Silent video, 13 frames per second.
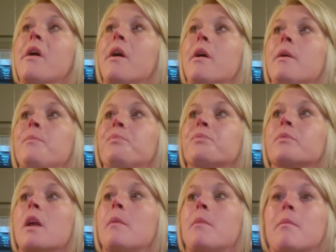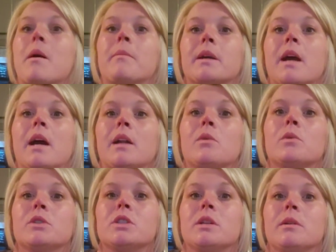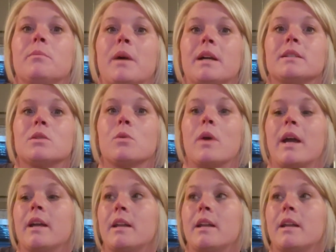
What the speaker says: And my mama got it when she had passed away.